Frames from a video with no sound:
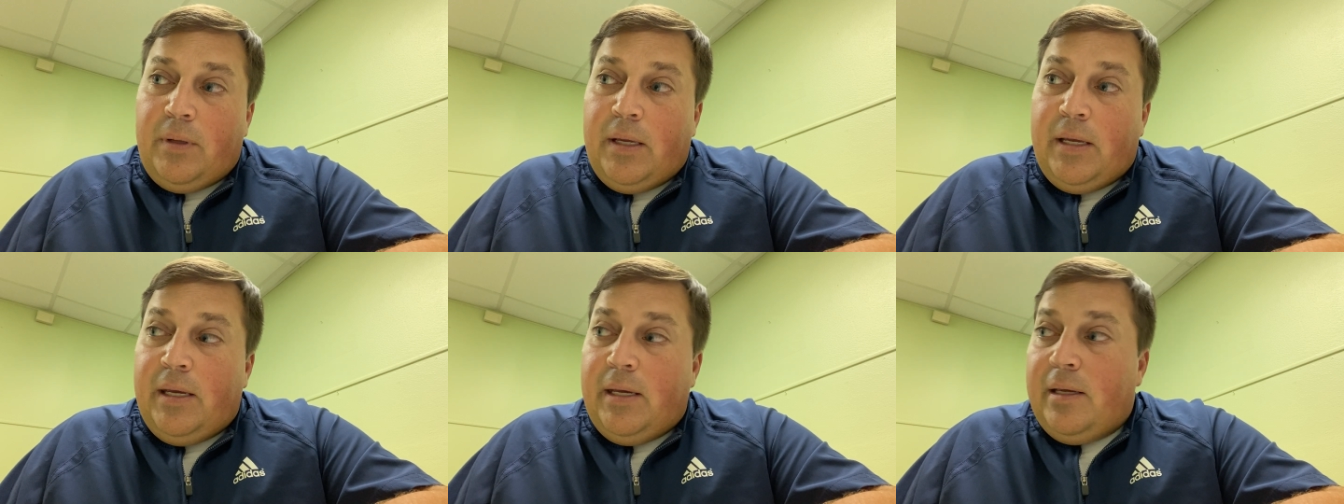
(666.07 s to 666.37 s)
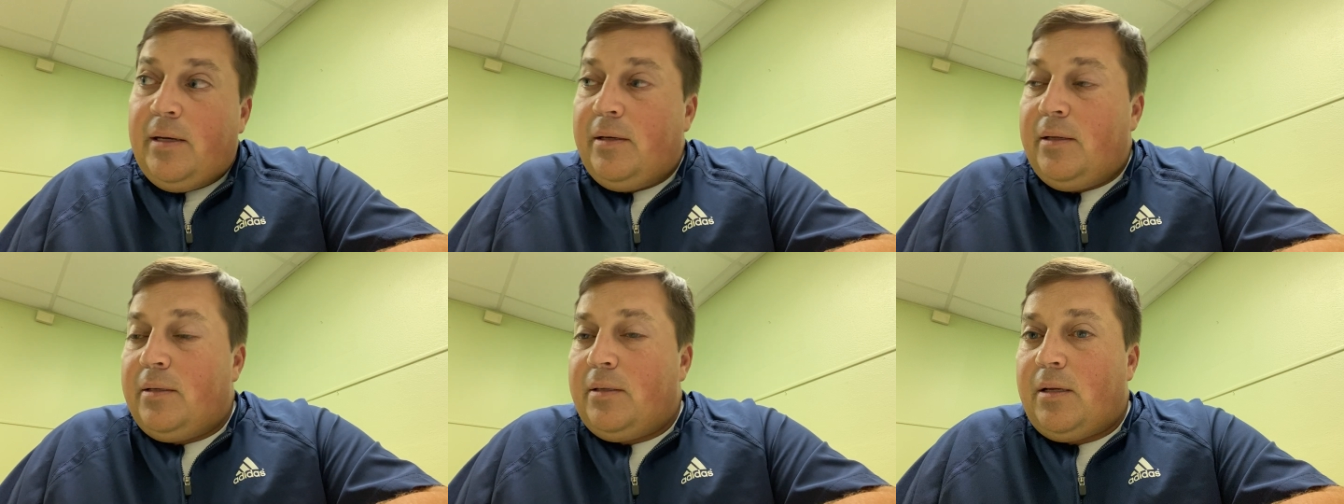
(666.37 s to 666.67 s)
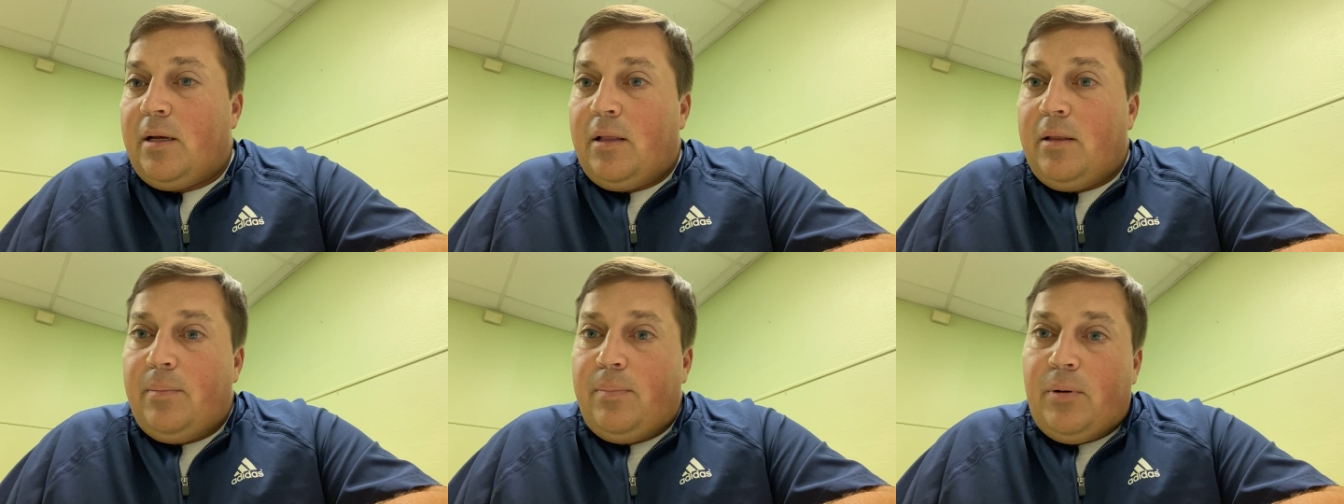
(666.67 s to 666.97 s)
he and this
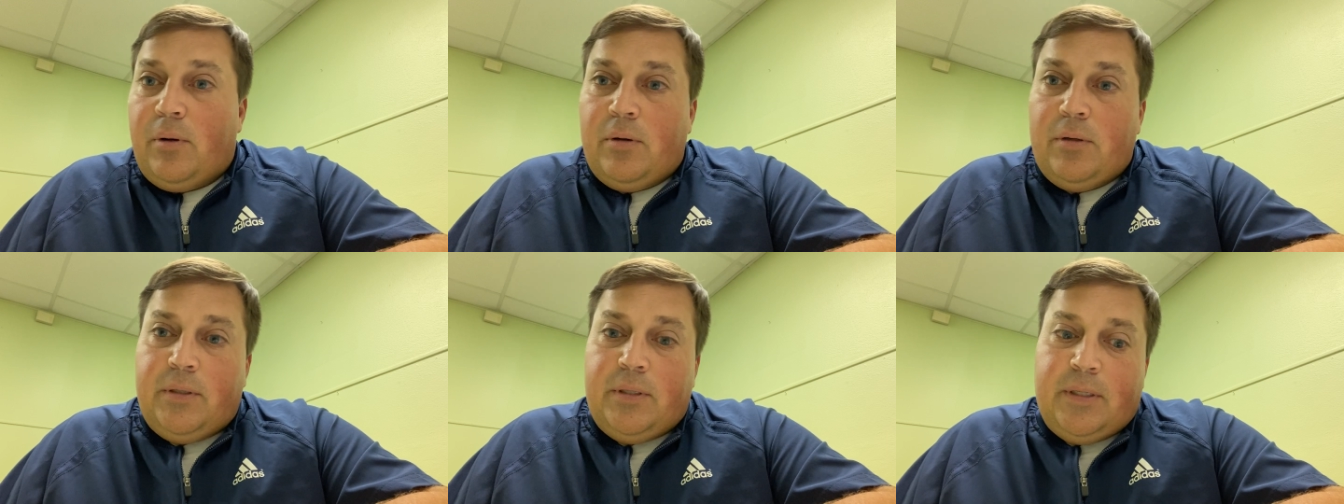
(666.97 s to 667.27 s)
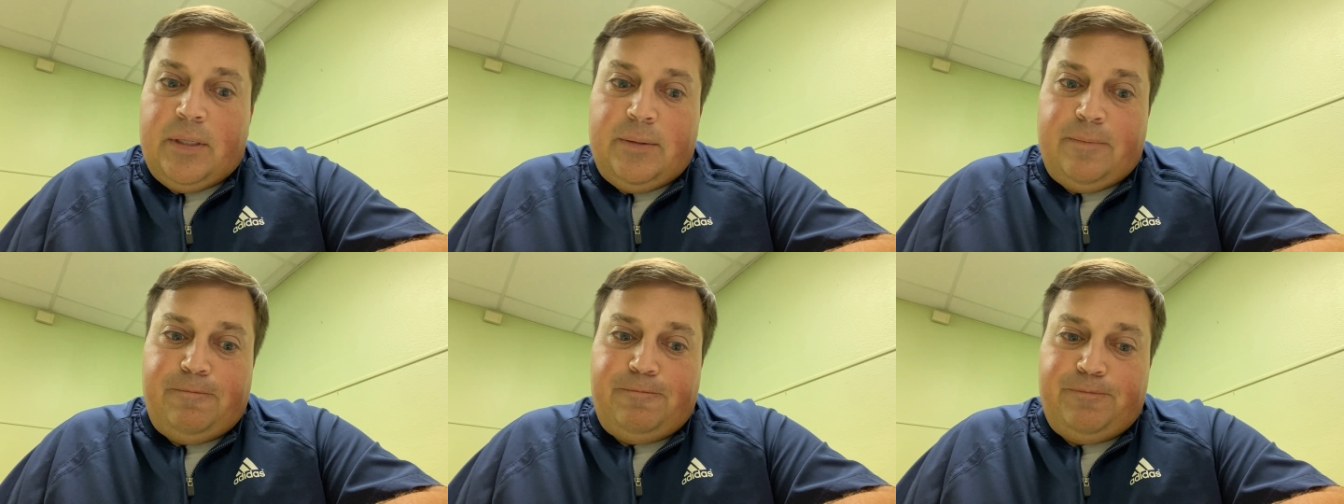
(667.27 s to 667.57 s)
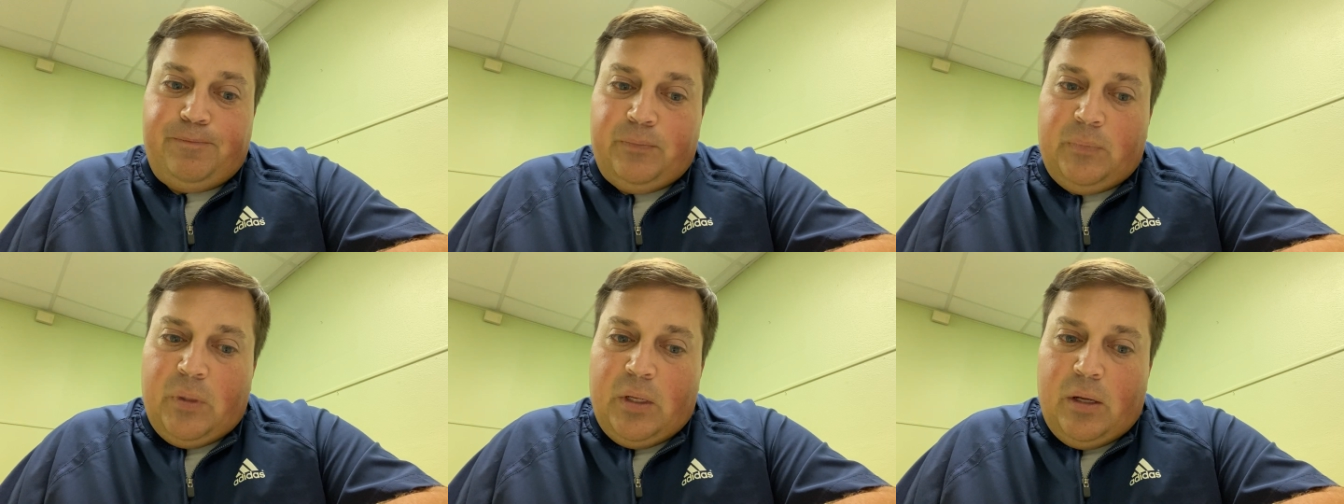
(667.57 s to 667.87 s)
other person
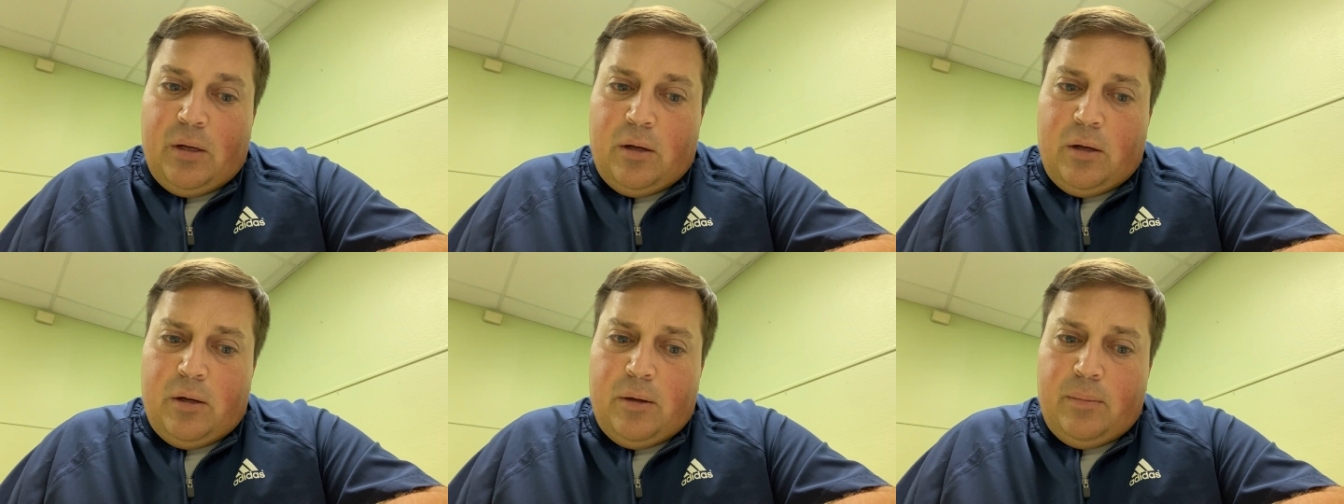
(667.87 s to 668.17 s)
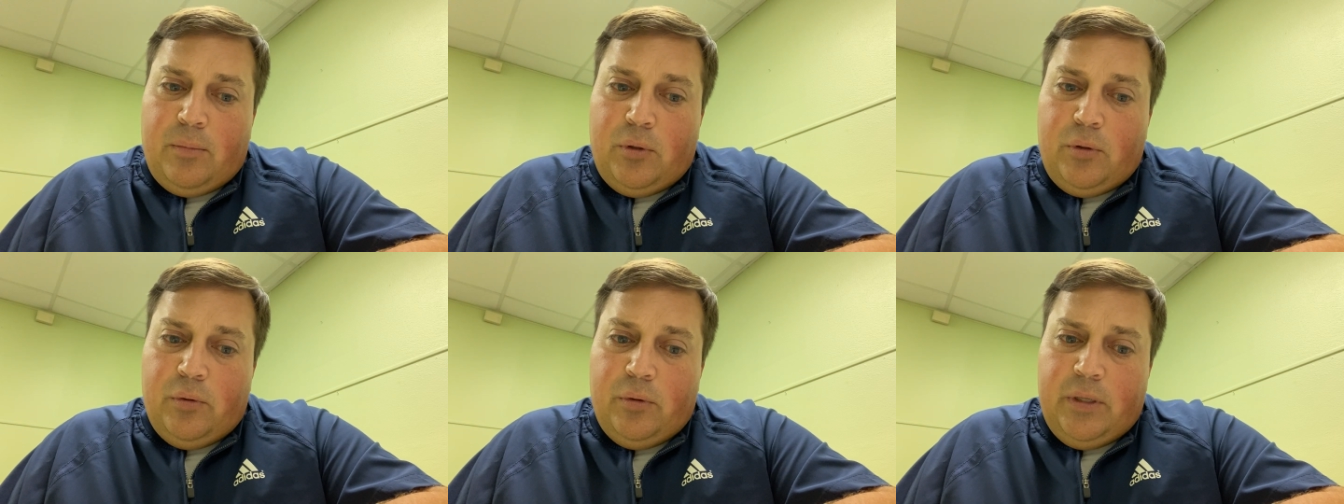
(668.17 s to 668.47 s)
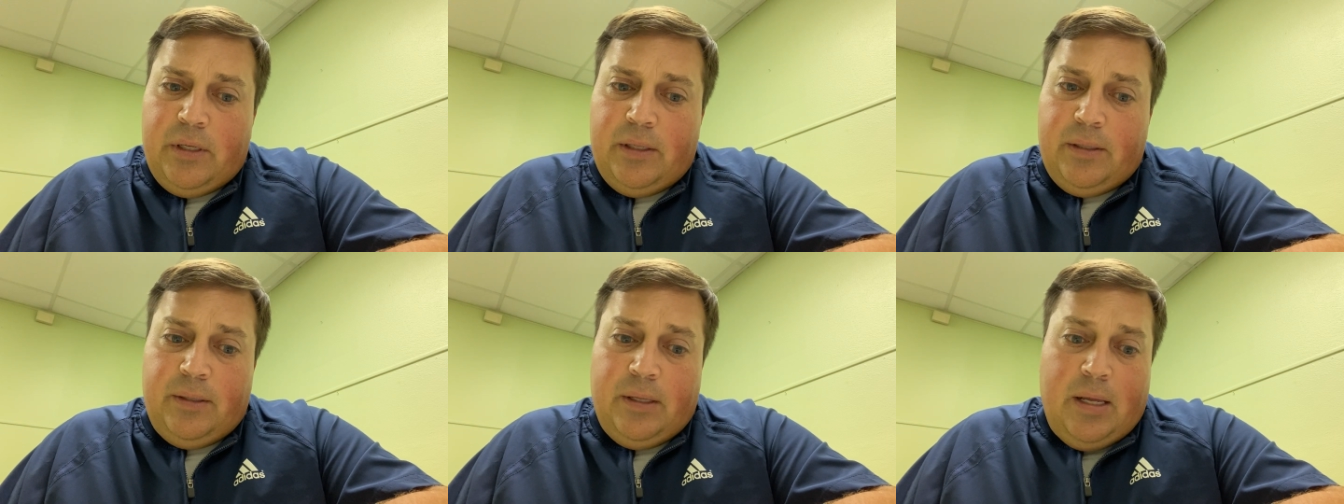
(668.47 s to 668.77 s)
um, who
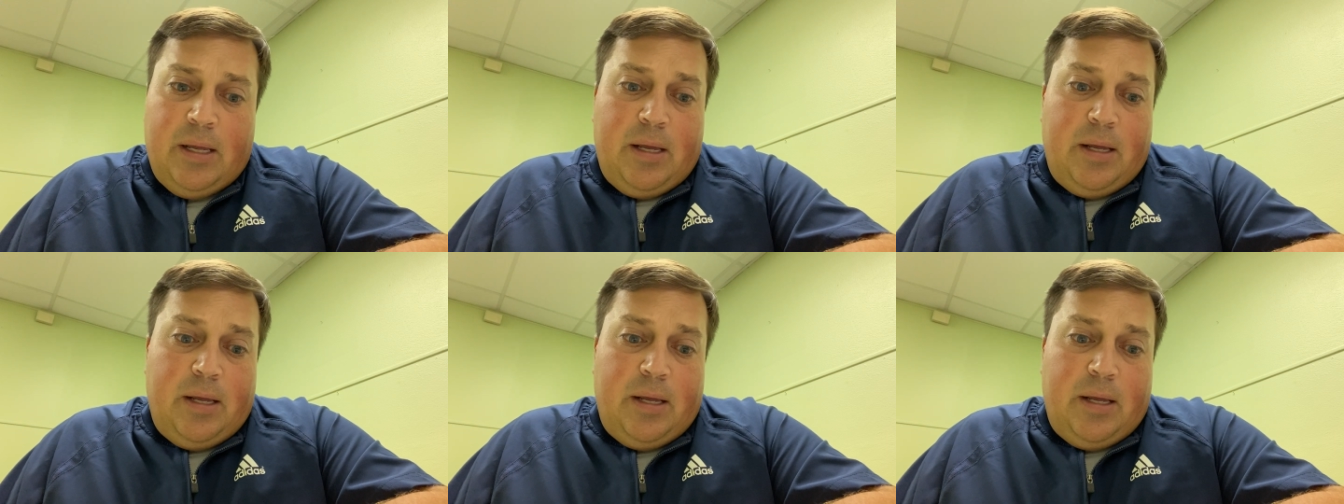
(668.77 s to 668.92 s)
he